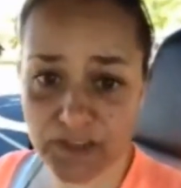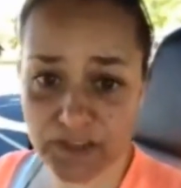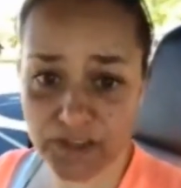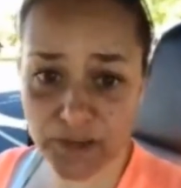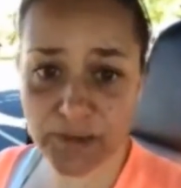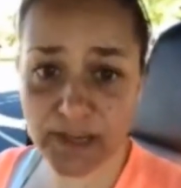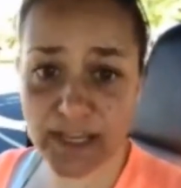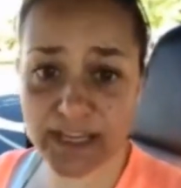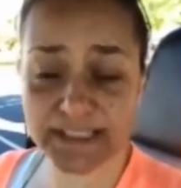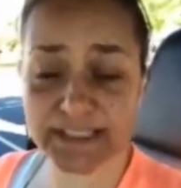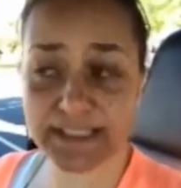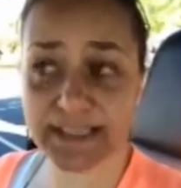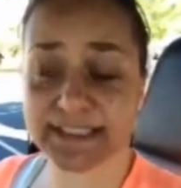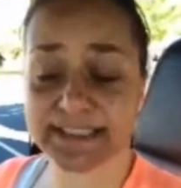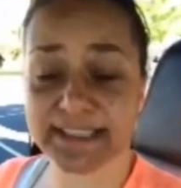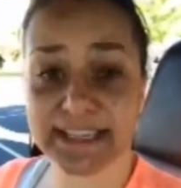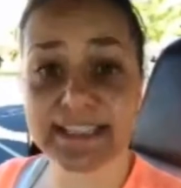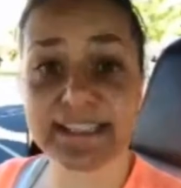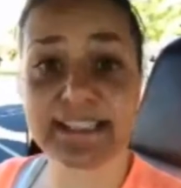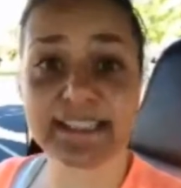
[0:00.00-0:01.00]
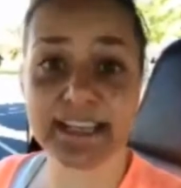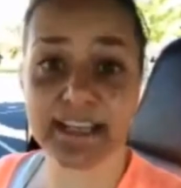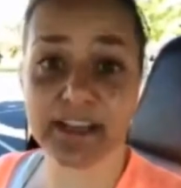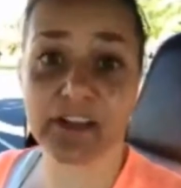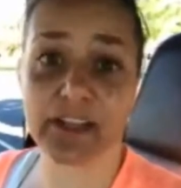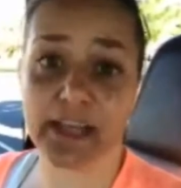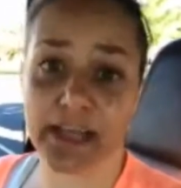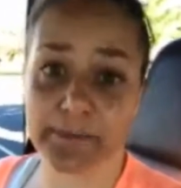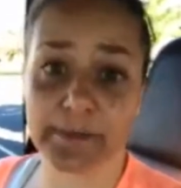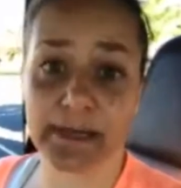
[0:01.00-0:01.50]
So, yes, they did
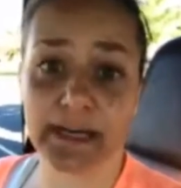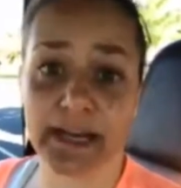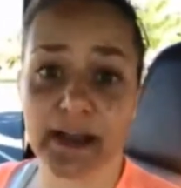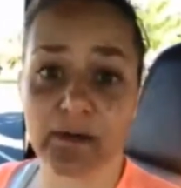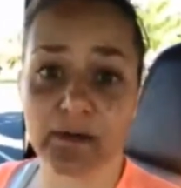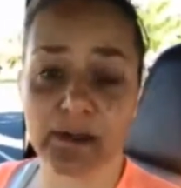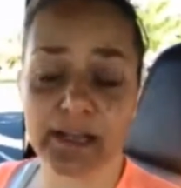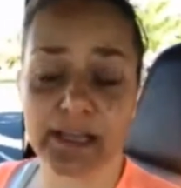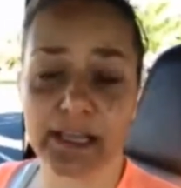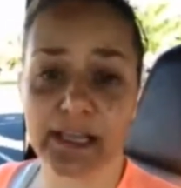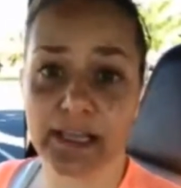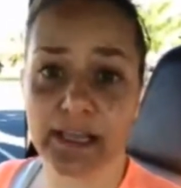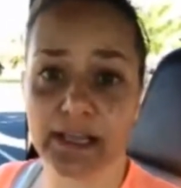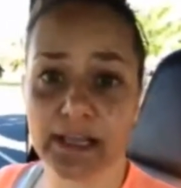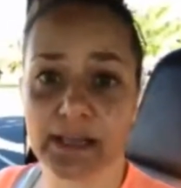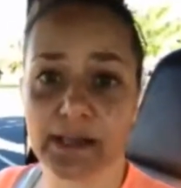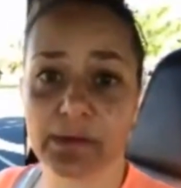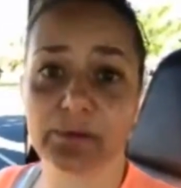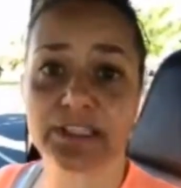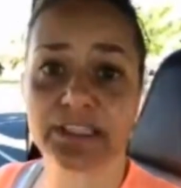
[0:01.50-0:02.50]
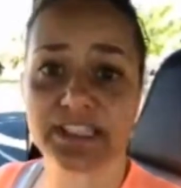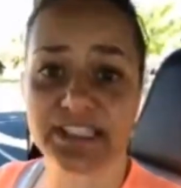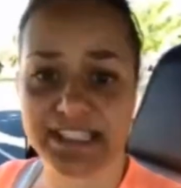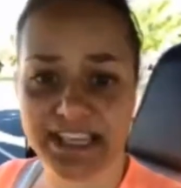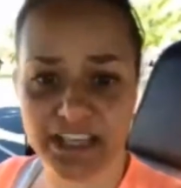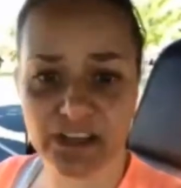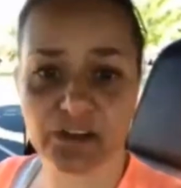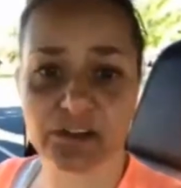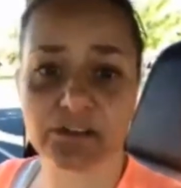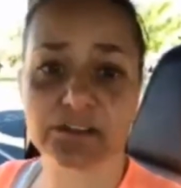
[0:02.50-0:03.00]
single Ammon out. He was
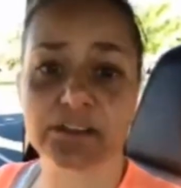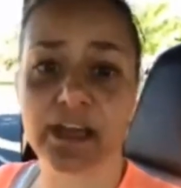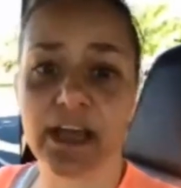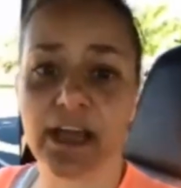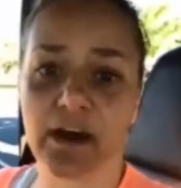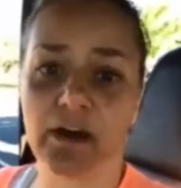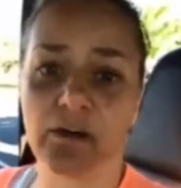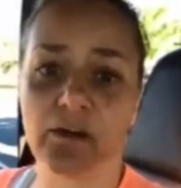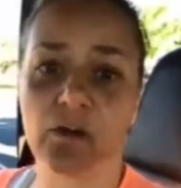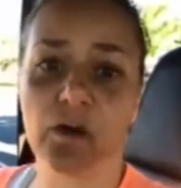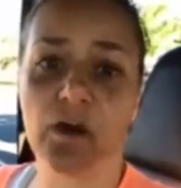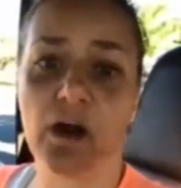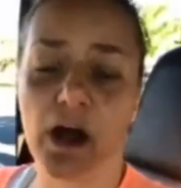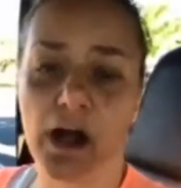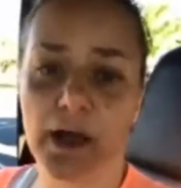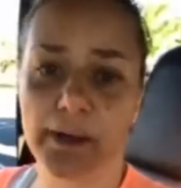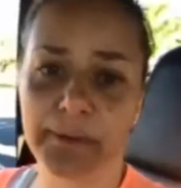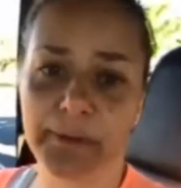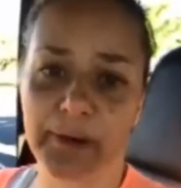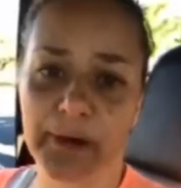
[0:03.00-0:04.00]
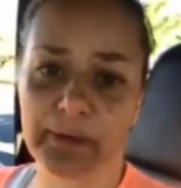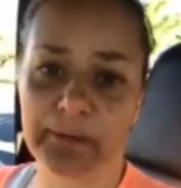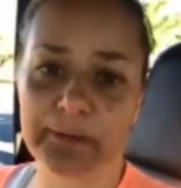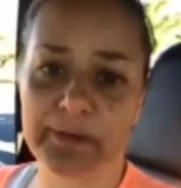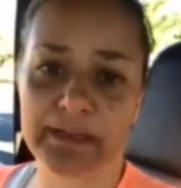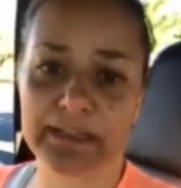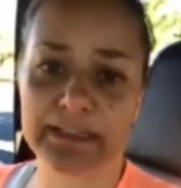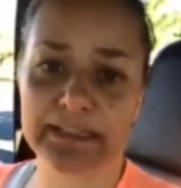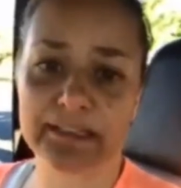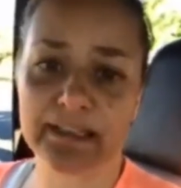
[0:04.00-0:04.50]
singled out on
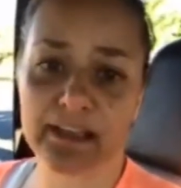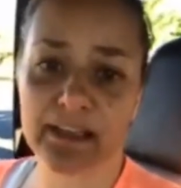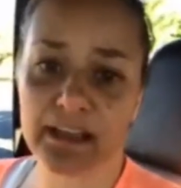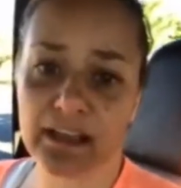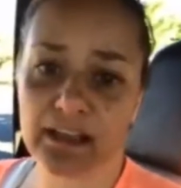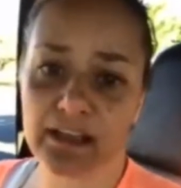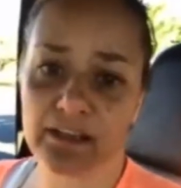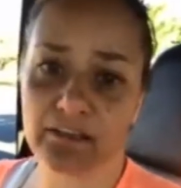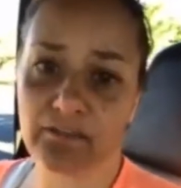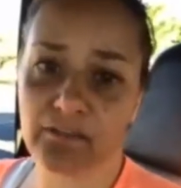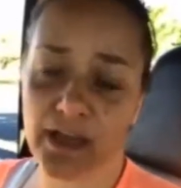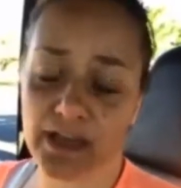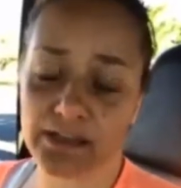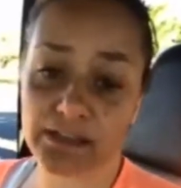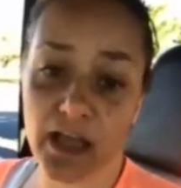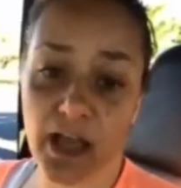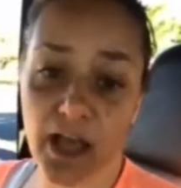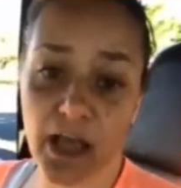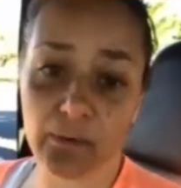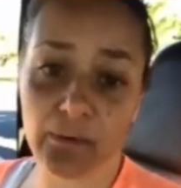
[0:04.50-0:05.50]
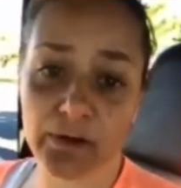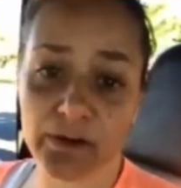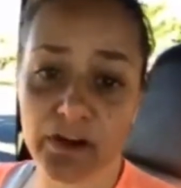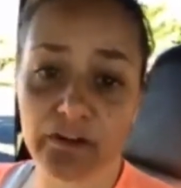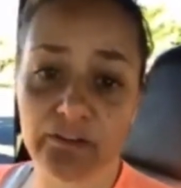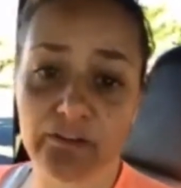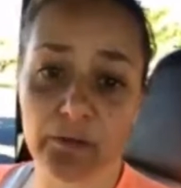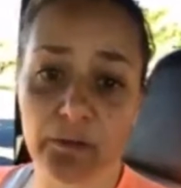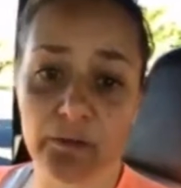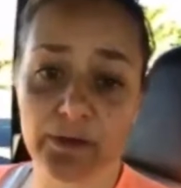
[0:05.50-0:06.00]
purpose. In fact, I
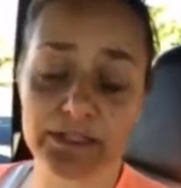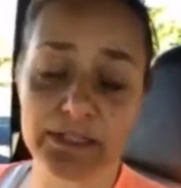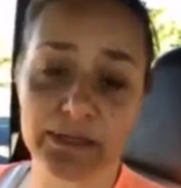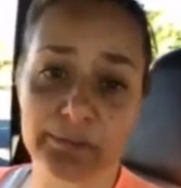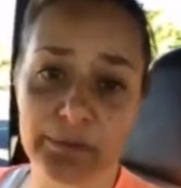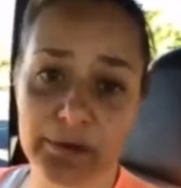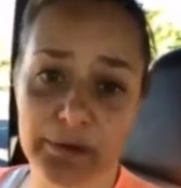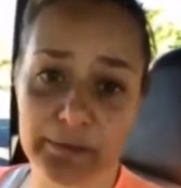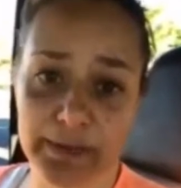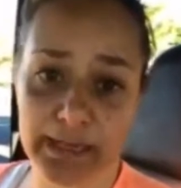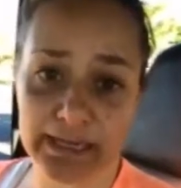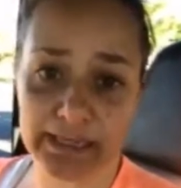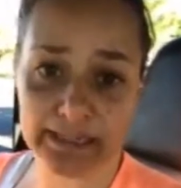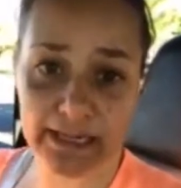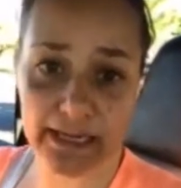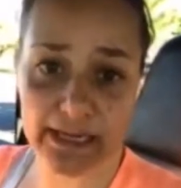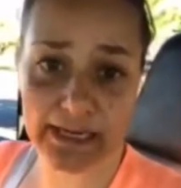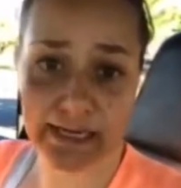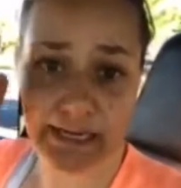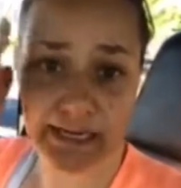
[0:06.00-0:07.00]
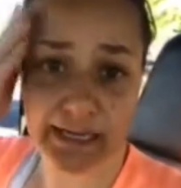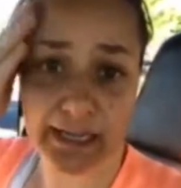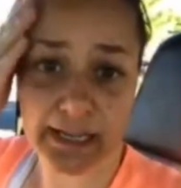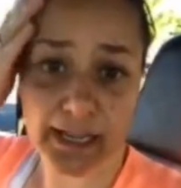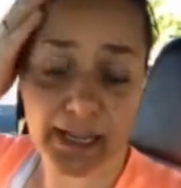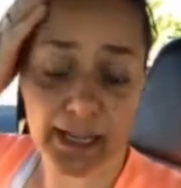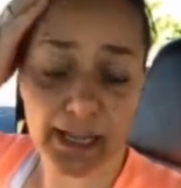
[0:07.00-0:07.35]
wonder if it wasn't premeditated.